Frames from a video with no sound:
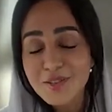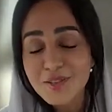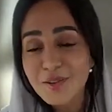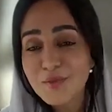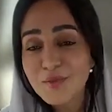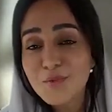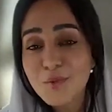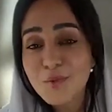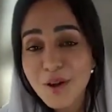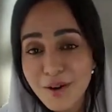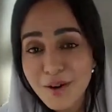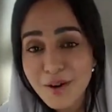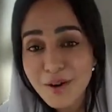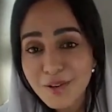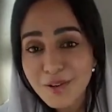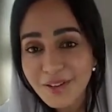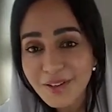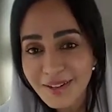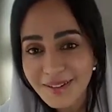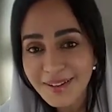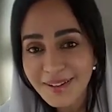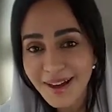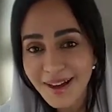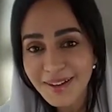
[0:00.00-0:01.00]
such
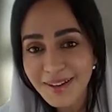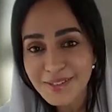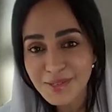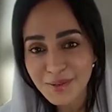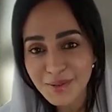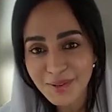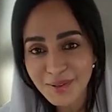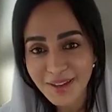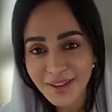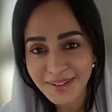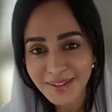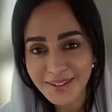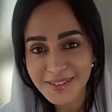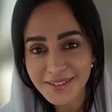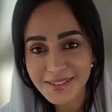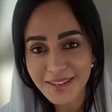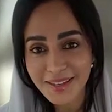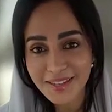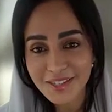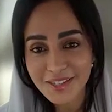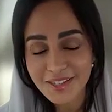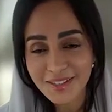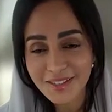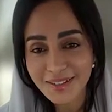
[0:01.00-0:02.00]
well-recognized
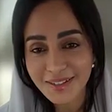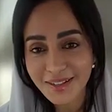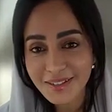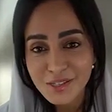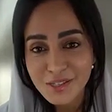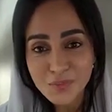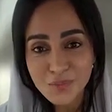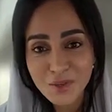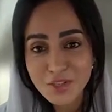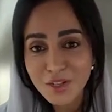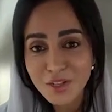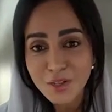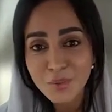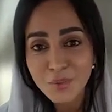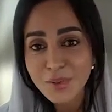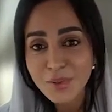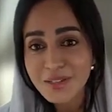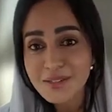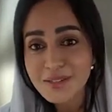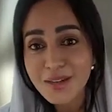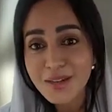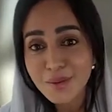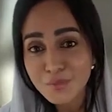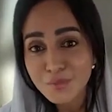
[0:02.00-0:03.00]
organization, and
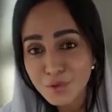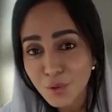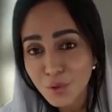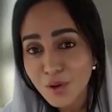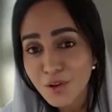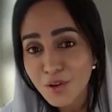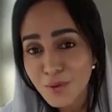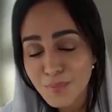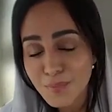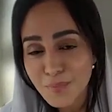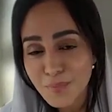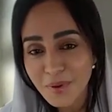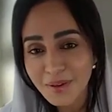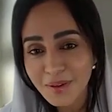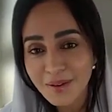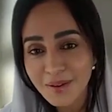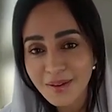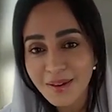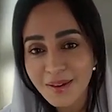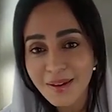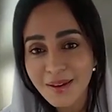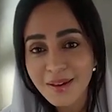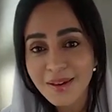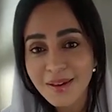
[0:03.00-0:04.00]
especially when it comes to
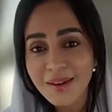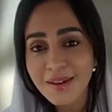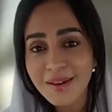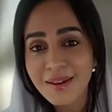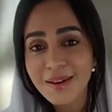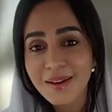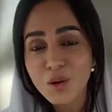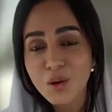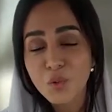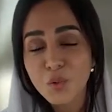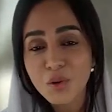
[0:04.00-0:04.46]
Olympic,